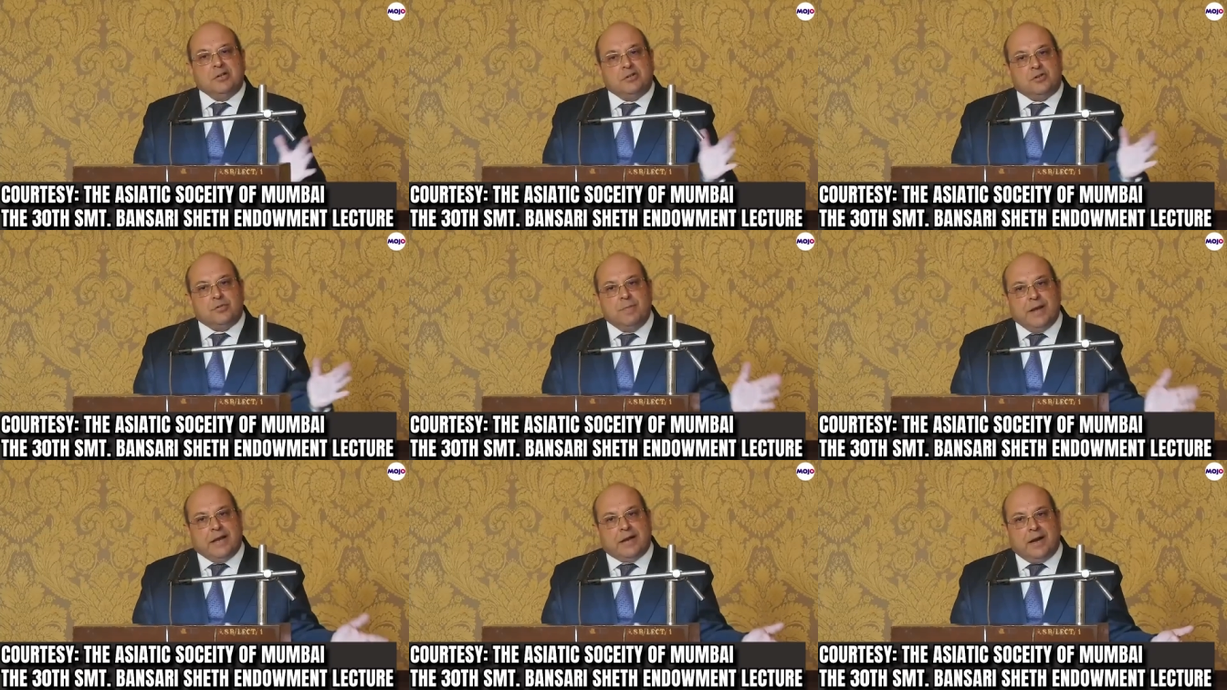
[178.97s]

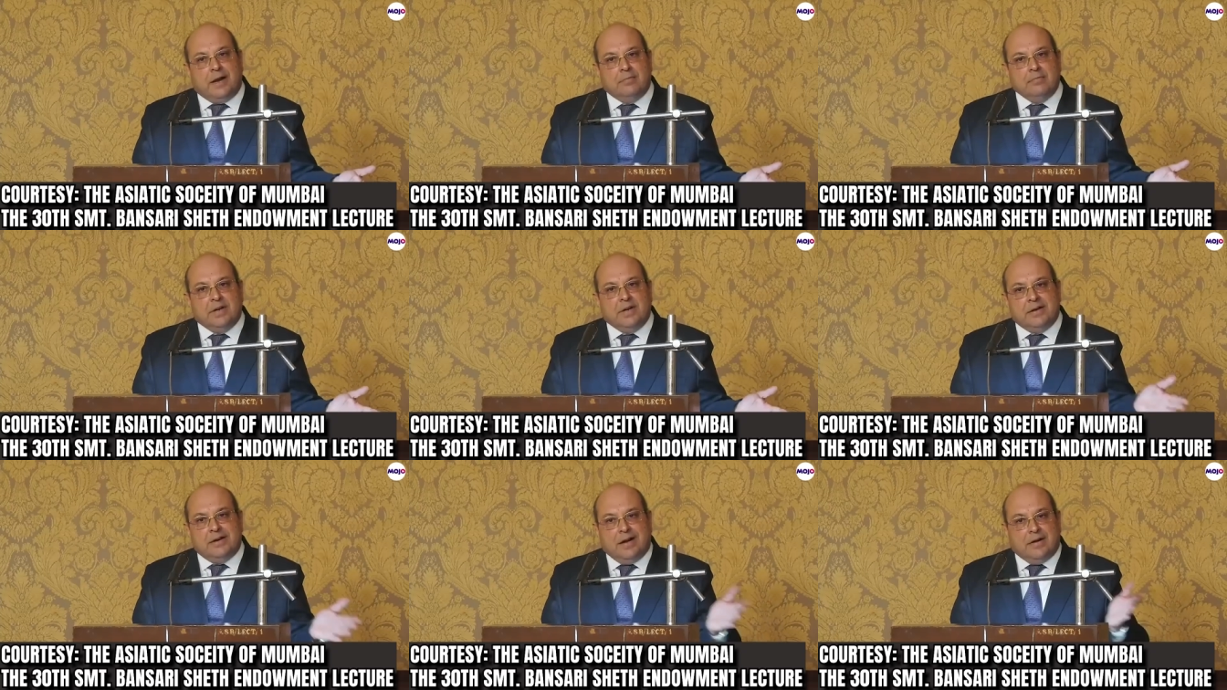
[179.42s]
may come
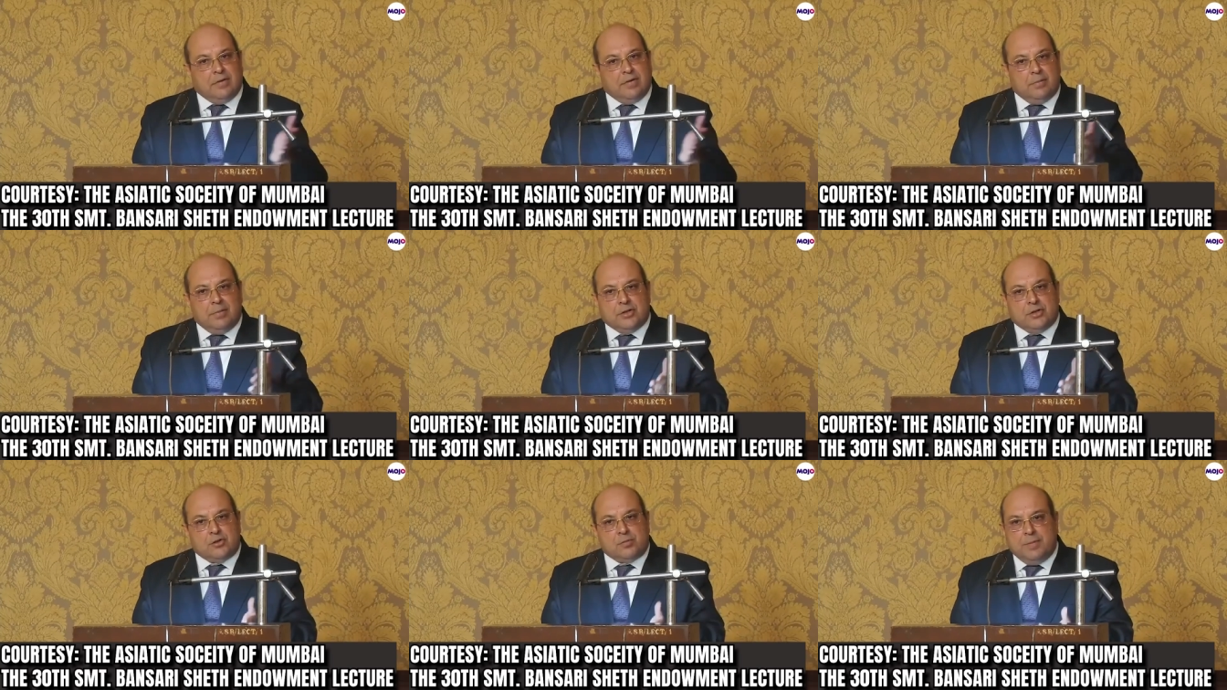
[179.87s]
and
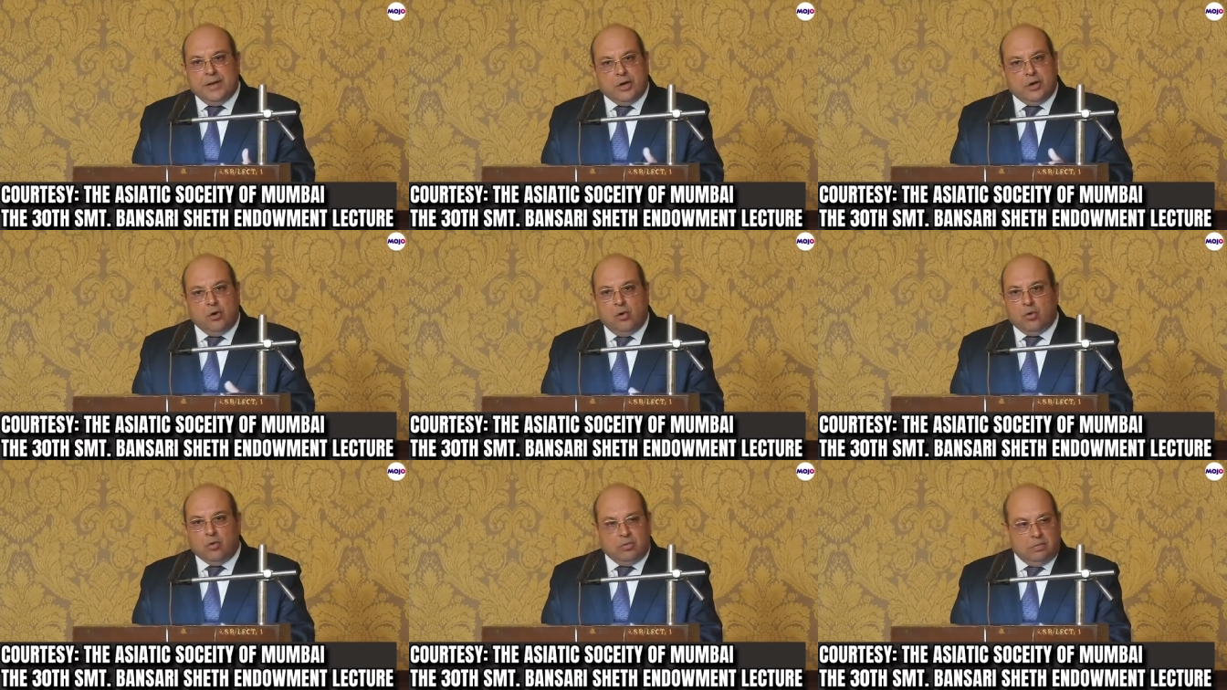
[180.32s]
governments may
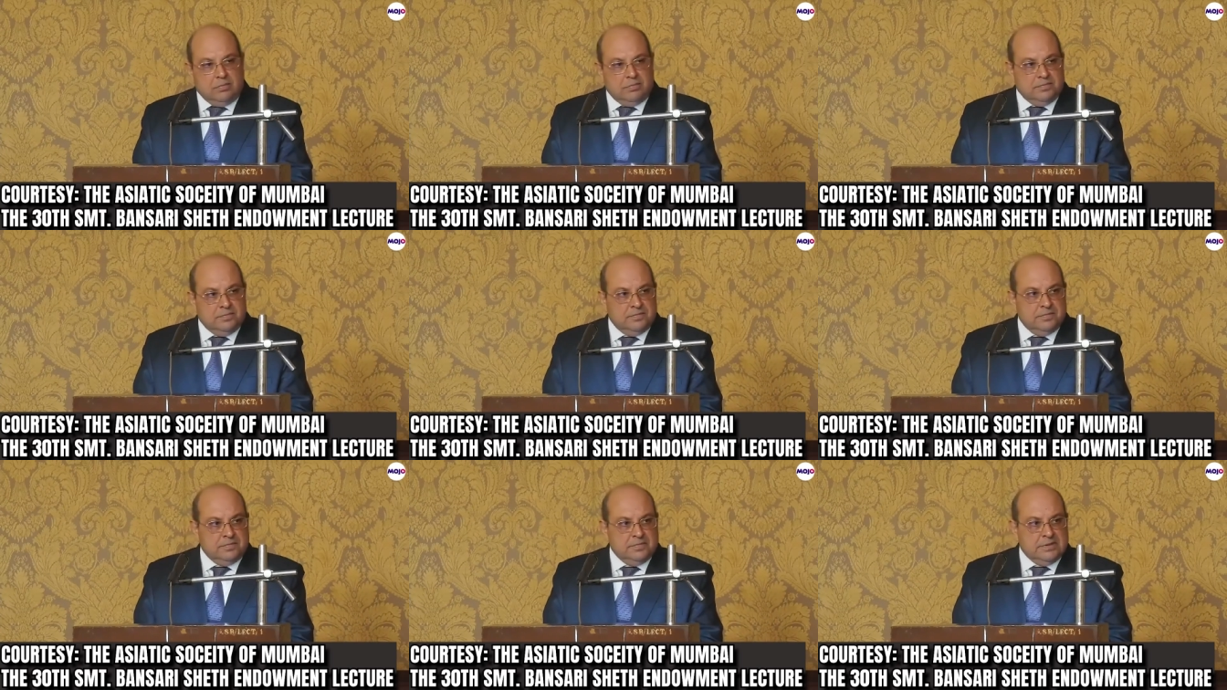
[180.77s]
go,
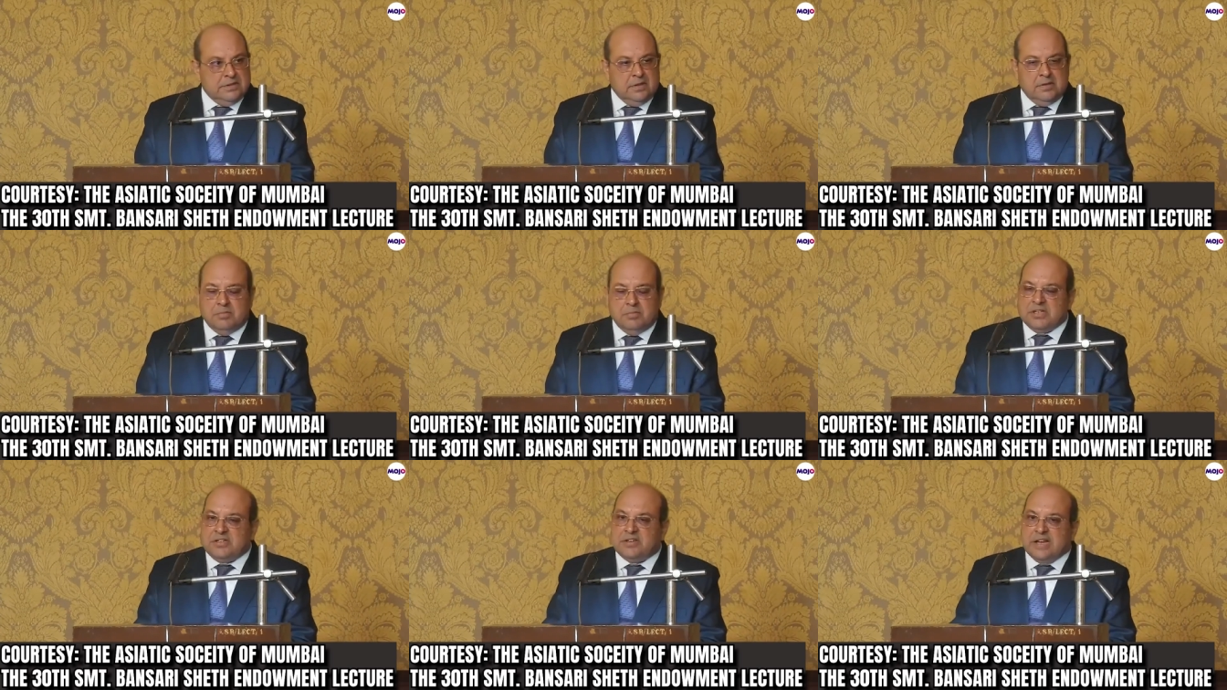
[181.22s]

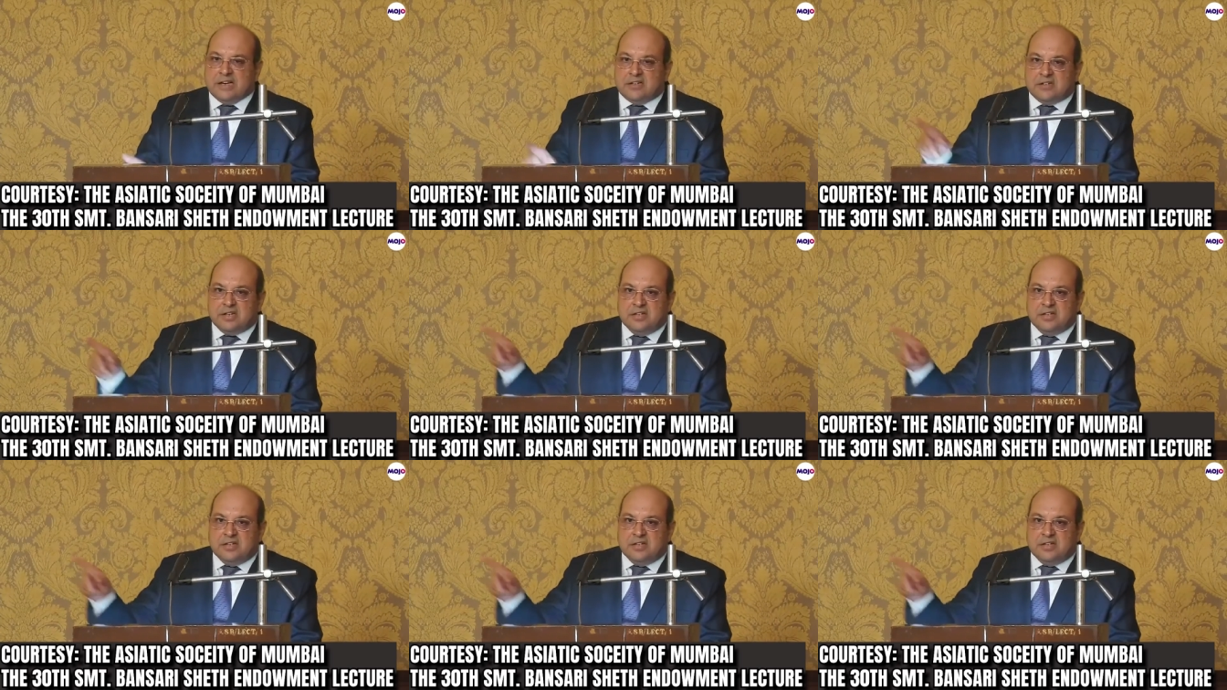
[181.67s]
but Section